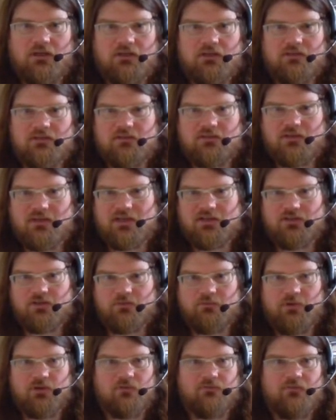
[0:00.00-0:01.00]
So that
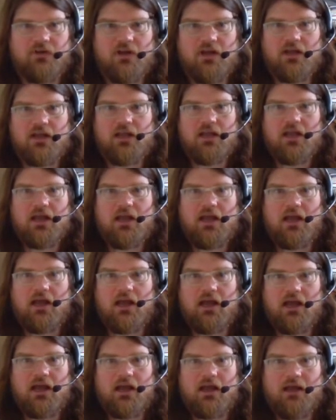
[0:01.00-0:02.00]
should be all fine.
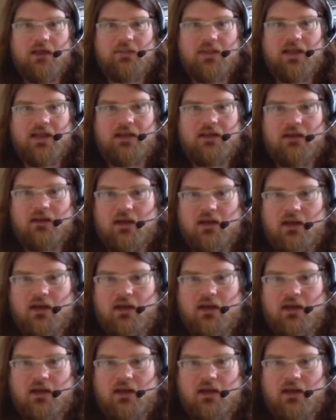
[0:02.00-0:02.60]
And then